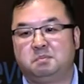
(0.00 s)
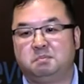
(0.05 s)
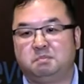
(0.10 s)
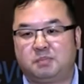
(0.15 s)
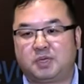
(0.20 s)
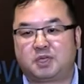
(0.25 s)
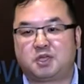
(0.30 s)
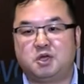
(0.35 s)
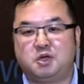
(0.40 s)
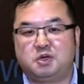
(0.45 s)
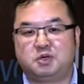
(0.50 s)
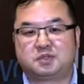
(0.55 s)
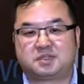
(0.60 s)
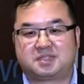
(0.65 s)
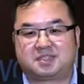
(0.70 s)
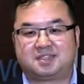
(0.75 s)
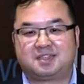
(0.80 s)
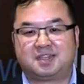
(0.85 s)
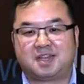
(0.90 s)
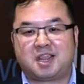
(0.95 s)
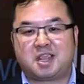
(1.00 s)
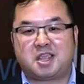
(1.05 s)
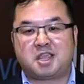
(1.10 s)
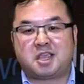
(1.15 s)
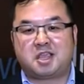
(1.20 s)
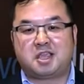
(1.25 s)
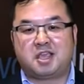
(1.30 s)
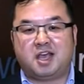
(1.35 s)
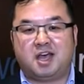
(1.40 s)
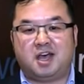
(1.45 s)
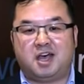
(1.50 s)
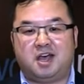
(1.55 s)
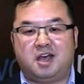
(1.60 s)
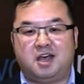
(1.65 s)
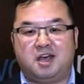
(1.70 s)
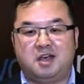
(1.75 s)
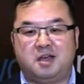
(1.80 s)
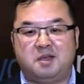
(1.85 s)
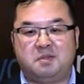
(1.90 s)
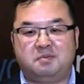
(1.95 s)
Because
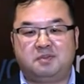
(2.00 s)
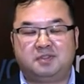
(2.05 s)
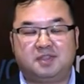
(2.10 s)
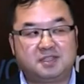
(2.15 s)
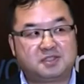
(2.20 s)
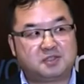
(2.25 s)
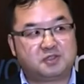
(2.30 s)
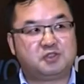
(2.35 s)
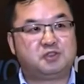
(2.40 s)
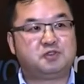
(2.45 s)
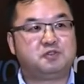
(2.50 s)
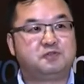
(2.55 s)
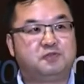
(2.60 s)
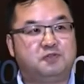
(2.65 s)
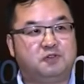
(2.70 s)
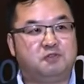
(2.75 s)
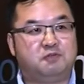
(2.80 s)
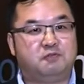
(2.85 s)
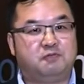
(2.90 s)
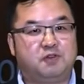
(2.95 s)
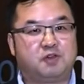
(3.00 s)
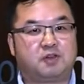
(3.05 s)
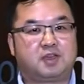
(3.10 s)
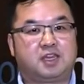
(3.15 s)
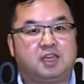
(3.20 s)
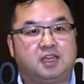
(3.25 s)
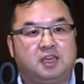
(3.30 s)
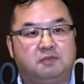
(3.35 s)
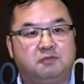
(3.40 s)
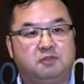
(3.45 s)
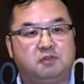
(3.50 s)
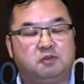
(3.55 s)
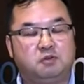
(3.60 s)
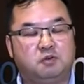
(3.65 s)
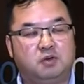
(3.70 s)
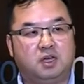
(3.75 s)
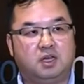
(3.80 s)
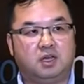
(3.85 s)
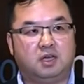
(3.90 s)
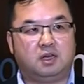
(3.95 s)
um, this new phone will give you
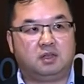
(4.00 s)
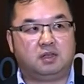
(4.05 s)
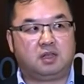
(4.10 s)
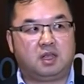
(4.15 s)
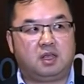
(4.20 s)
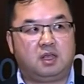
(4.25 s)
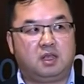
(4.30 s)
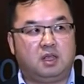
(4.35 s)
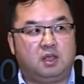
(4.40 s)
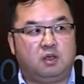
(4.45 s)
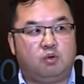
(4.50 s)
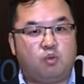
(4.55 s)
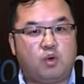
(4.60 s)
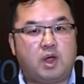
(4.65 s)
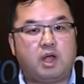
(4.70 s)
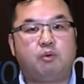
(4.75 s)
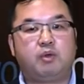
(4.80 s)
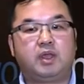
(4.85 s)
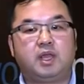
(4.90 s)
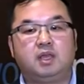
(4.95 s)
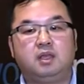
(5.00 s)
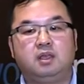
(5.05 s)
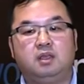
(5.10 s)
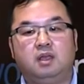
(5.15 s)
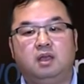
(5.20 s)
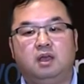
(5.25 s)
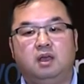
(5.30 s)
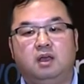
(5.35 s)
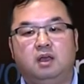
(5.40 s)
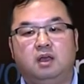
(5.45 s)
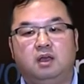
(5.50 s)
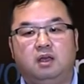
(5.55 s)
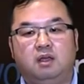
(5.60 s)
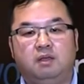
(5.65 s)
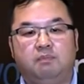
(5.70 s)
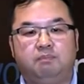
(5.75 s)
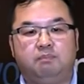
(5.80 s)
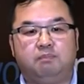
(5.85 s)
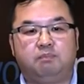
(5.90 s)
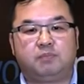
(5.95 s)
a very
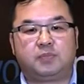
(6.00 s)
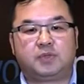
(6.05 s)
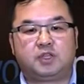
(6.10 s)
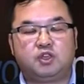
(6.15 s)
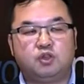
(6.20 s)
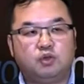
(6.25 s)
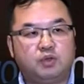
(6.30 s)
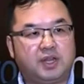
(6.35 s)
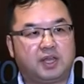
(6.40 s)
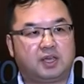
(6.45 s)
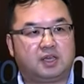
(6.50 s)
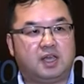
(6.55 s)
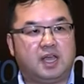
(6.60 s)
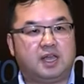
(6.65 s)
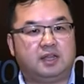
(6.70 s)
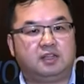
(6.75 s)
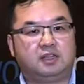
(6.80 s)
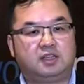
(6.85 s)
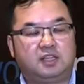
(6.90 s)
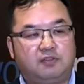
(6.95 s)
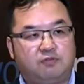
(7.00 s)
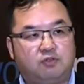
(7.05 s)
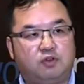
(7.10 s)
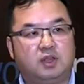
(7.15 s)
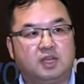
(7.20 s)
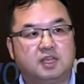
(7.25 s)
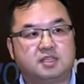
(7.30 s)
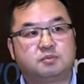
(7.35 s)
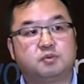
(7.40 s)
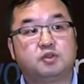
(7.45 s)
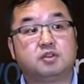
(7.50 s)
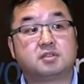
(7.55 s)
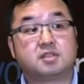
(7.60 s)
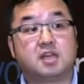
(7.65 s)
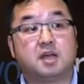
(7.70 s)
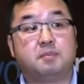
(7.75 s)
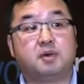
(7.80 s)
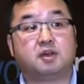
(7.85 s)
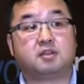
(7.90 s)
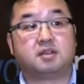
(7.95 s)
um, unique and different experience
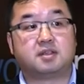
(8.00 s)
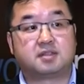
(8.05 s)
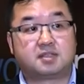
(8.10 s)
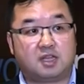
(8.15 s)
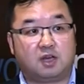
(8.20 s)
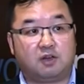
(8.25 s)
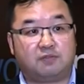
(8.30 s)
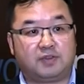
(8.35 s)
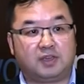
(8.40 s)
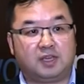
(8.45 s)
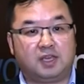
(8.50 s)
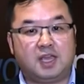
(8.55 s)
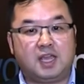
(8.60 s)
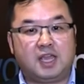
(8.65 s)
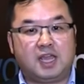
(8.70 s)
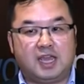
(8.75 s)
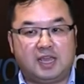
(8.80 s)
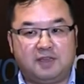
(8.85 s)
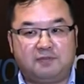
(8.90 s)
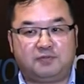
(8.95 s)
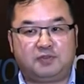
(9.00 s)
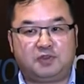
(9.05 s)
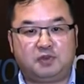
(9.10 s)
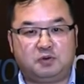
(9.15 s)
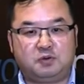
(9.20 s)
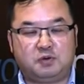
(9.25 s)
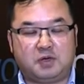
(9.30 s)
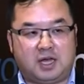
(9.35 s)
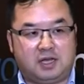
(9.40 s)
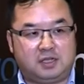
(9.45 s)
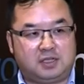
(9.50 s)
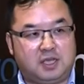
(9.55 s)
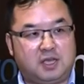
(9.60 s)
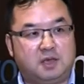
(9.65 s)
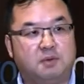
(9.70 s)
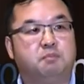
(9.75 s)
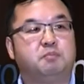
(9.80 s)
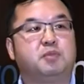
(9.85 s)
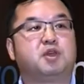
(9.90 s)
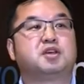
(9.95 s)
about a selfie. If you are,
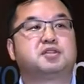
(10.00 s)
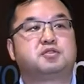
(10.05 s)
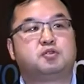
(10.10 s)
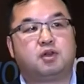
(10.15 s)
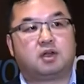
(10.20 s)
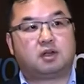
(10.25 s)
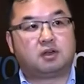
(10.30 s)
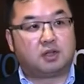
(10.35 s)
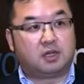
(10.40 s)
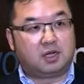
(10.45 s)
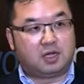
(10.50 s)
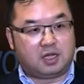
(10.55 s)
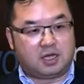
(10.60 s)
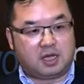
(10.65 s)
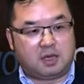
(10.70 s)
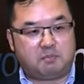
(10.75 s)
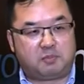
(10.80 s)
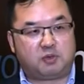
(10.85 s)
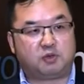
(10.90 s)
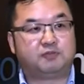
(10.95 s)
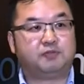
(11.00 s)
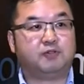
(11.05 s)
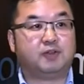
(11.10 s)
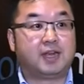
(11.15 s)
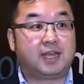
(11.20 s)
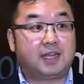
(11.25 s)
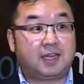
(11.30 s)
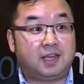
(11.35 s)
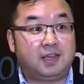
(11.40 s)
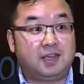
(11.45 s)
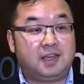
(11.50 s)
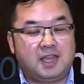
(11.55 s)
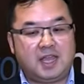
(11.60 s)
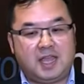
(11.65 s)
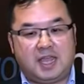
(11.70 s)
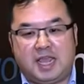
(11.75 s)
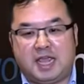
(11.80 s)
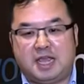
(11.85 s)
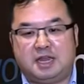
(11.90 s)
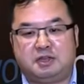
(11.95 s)
because you are a beautiful lady,
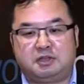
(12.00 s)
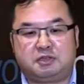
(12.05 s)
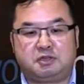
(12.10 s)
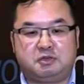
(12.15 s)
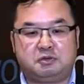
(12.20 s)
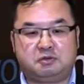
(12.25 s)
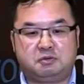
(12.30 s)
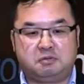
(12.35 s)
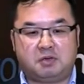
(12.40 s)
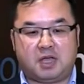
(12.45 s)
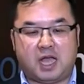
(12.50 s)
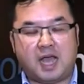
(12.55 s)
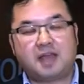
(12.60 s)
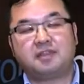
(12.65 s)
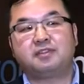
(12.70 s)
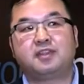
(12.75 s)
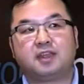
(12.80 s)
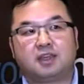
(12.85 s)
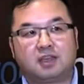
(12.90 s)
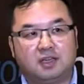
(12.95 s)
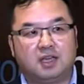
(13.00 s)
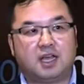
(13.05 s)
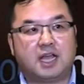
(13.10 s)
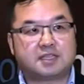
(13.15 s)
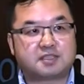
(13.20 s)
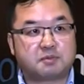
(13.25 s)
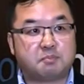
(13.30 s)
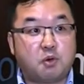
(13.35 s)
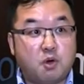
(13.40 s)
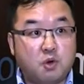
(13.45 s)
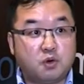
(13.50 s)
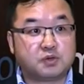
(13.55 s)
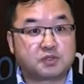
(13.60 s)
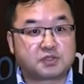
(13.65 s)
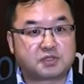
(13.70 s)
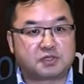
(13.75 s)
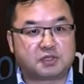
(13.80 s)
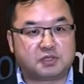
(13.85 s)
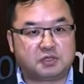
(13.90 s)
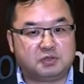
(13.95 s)
and you, I think, I
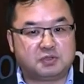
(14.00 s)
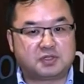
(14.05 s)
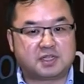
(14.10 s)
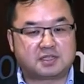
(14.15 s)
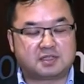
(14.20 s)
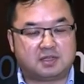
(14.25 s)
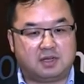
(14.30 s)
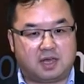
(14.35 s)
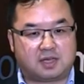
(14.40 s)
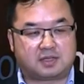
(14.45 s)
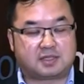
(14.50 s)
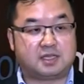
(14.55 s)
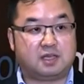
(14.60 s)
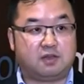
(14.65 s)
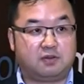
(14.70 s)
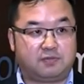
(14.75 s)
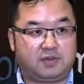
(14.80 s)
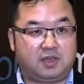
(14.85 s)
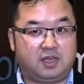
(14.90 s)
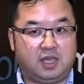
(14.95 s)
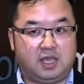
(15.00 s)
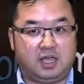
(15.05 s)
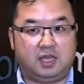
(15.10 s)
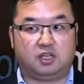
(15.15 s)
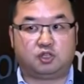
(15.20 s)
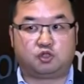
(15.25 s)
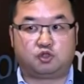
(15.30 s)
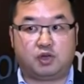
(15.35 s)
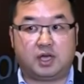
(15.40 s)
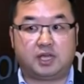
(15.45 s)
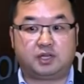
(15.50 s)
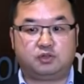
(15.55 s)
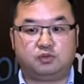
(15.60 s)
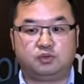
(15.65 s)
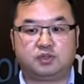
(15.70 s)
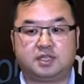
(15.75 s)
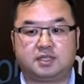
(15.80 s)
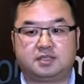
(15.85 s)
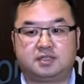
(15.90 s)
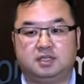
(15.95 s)
suppose you just like selfie and try to
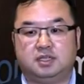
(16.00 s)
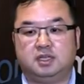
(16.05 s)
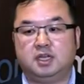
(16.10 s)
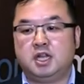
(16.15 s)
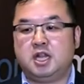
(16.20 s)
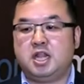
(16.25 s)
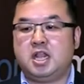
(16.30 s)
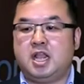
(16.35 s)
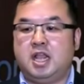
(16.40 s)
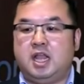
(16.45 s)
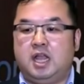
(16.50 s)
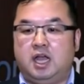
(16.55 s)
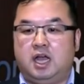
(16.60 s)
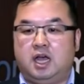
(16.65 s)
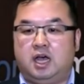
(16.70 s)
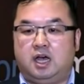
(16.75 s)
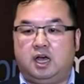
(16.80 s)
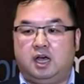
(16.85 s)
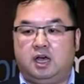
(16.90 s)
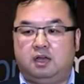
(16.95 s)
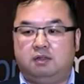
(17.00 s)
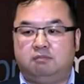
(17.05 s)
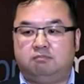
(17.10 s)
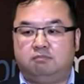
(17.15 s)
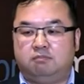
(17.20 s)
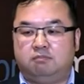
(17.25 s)
just uh,